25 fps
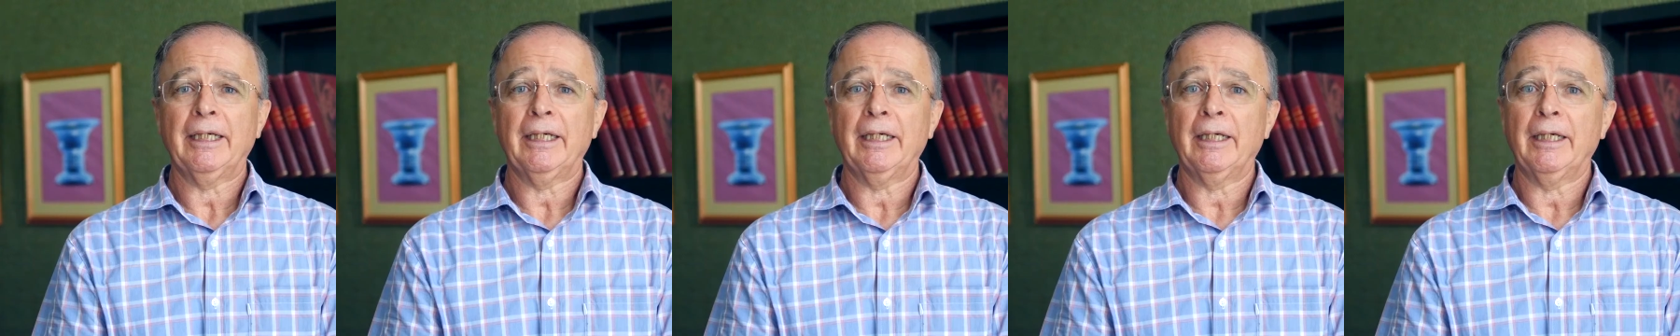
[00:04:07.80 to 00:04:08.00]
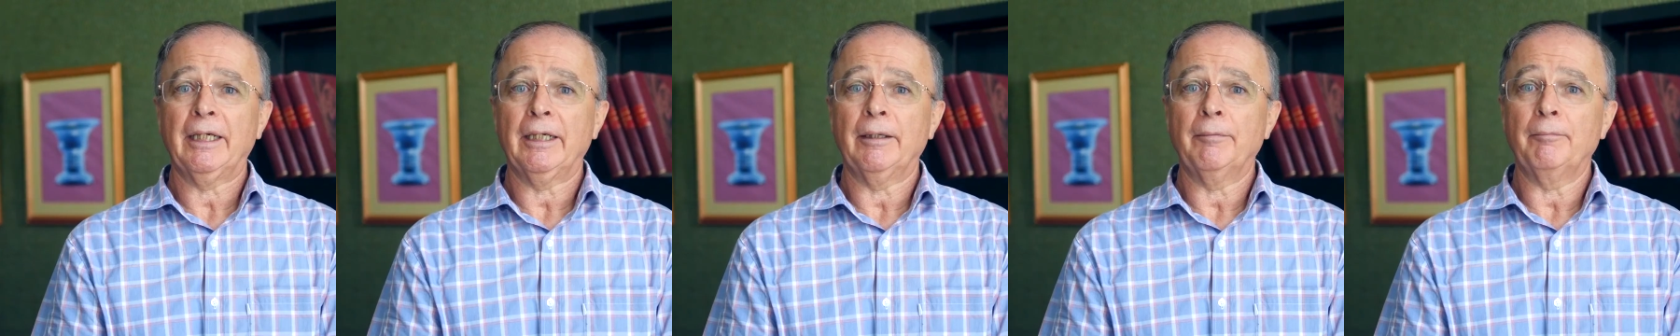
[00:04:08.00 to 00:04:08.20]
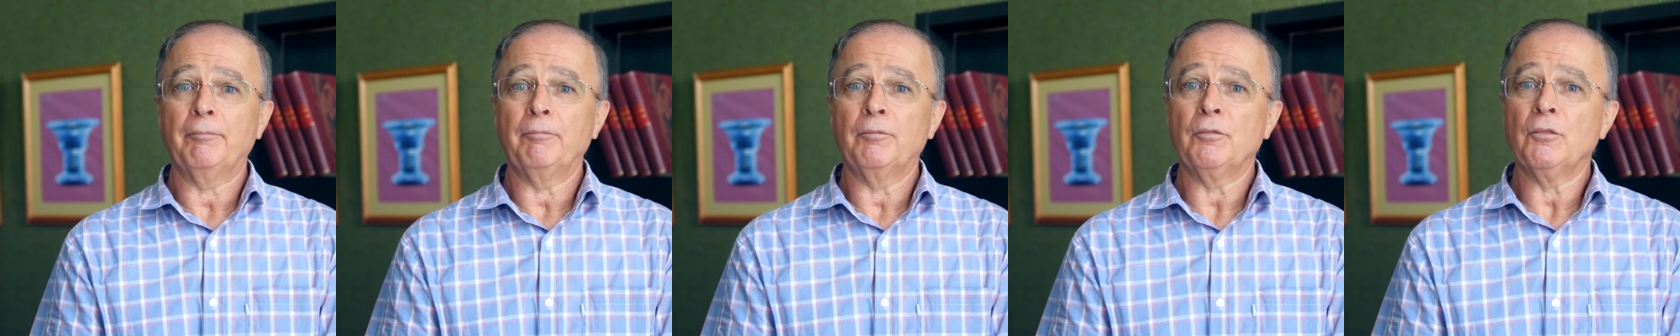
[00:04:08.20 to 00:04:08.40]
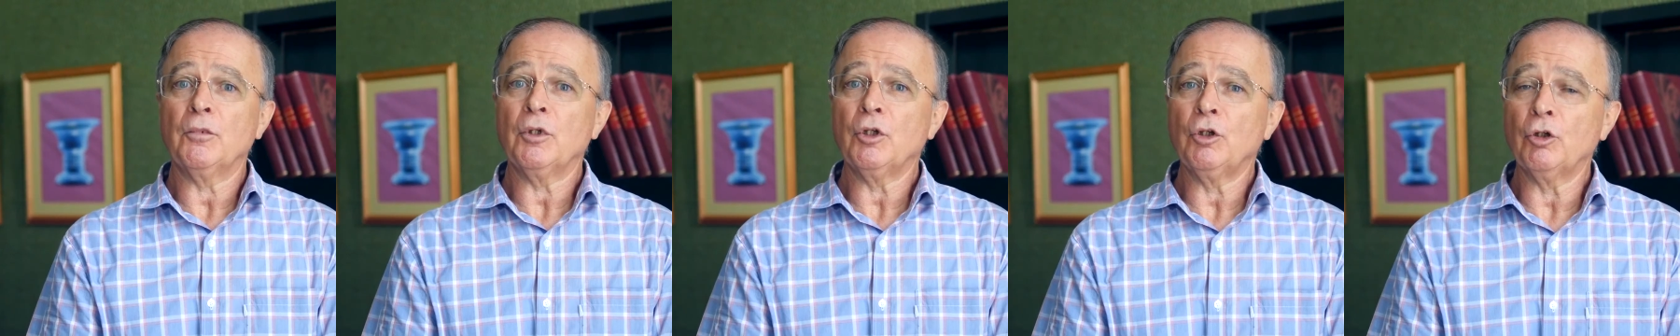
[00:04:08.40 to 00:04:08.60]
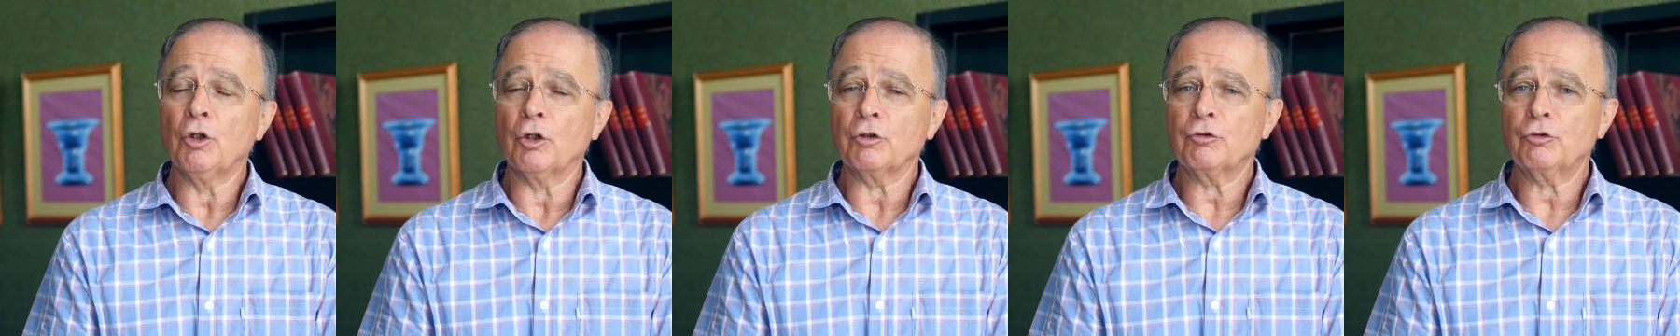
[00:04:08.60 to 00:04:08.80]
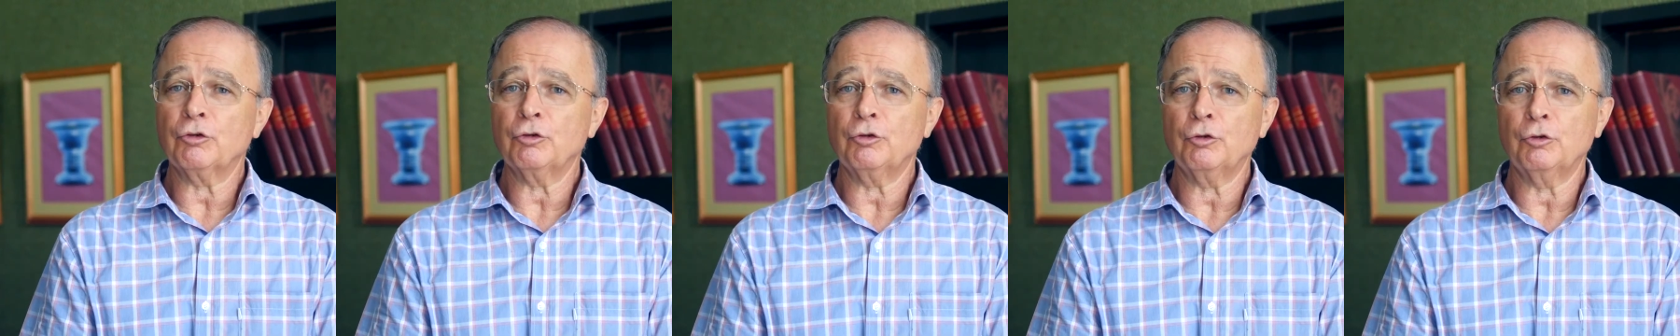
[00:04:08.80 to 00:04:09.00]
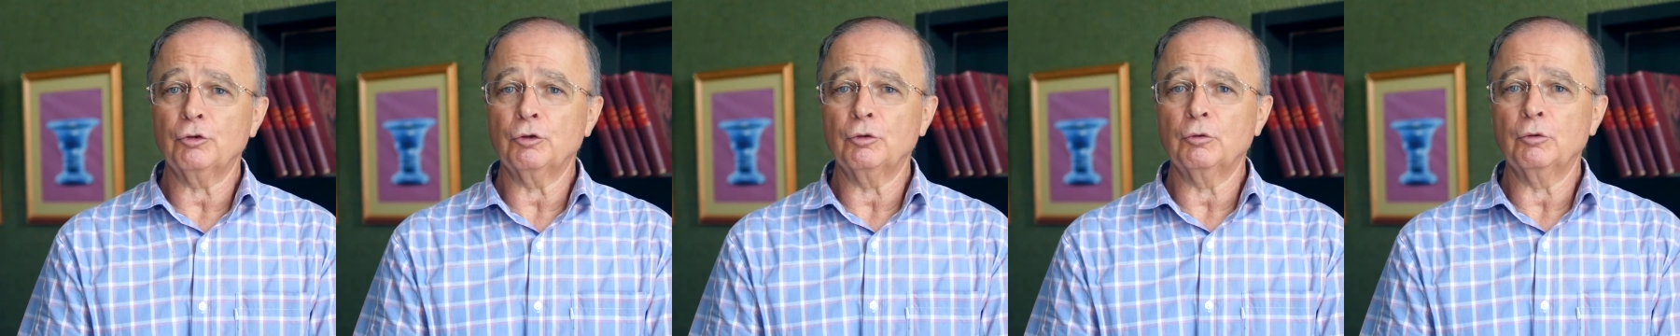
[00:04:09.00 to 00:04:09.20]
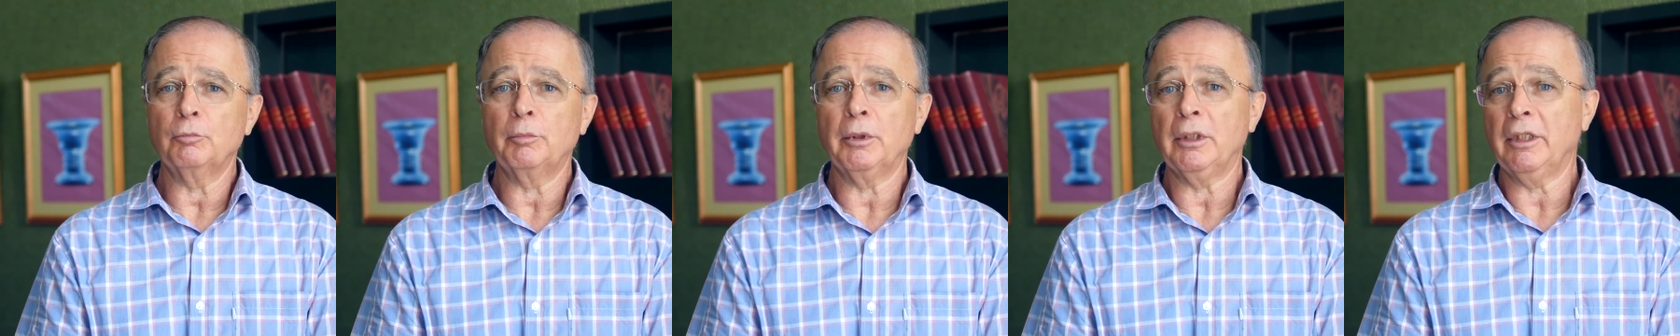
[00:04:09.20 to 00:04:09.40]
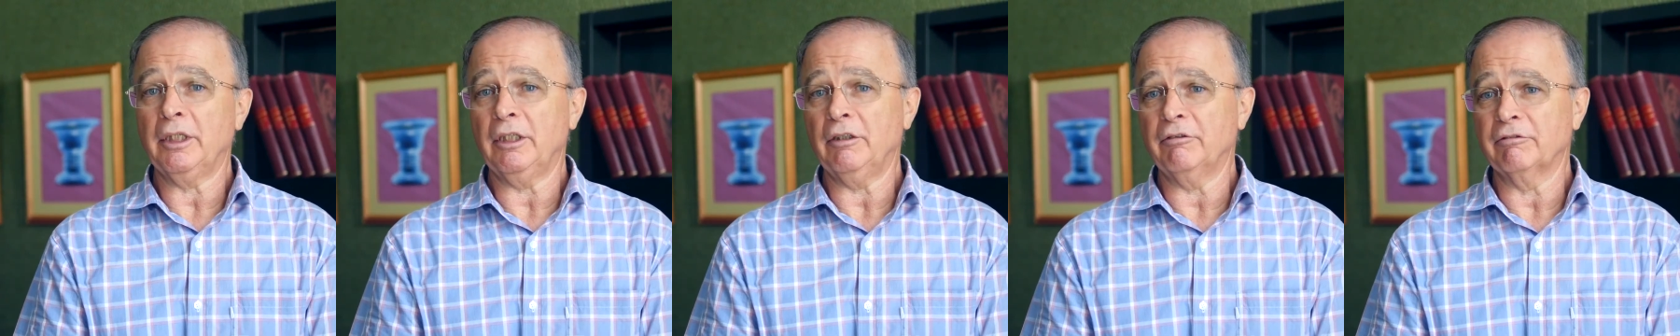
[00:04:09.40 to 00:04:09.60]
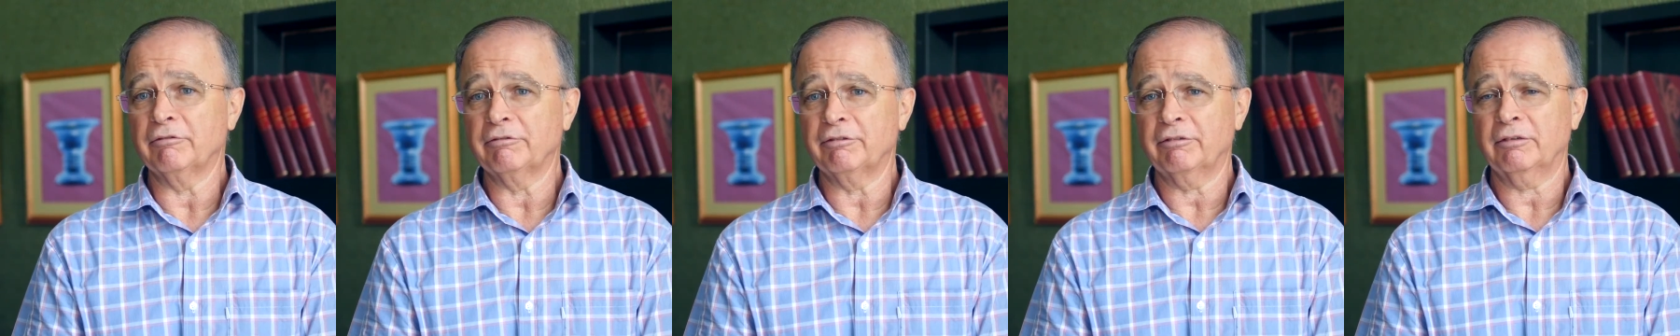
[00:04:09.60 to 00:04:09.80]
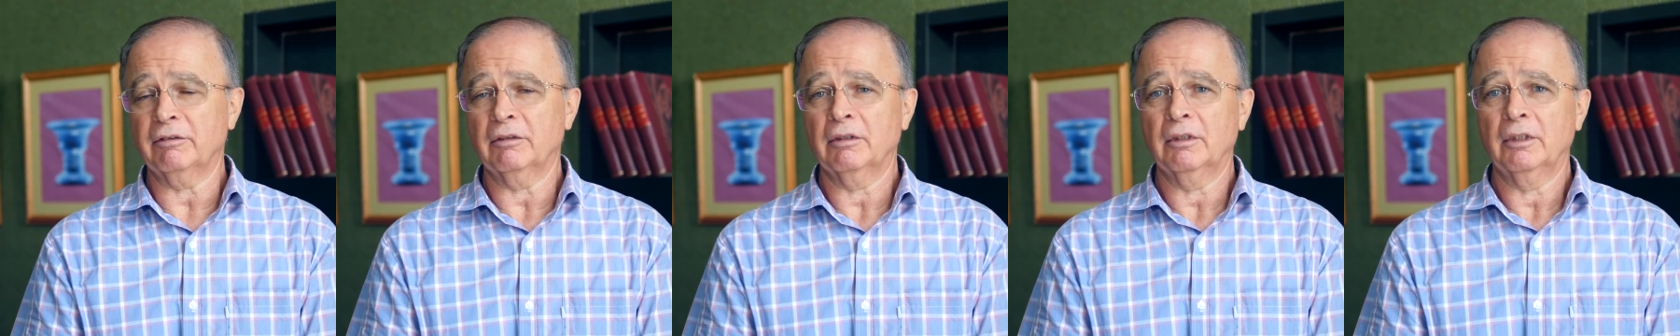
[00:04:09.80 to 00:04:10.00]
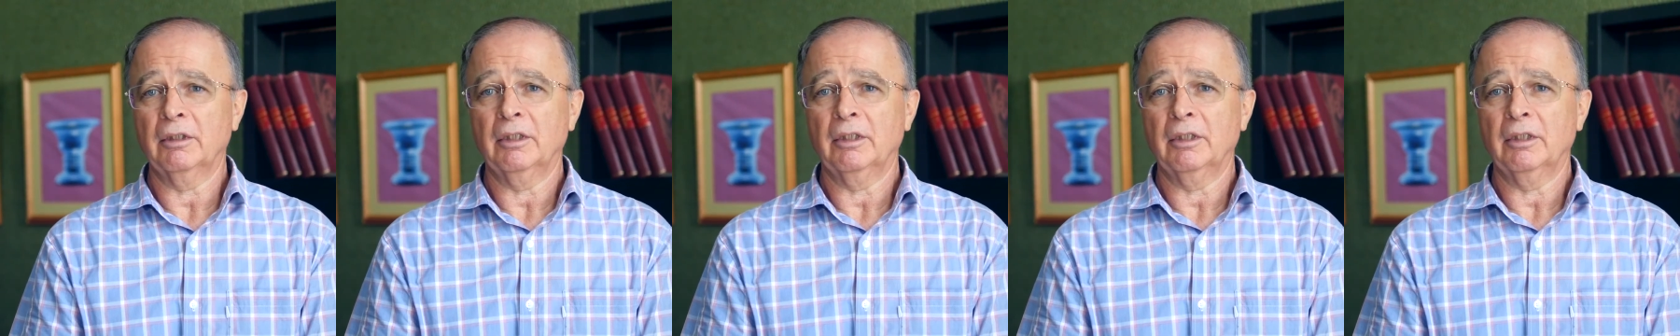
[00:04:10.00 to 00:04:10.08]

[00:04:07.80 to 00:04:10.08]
um, not to believe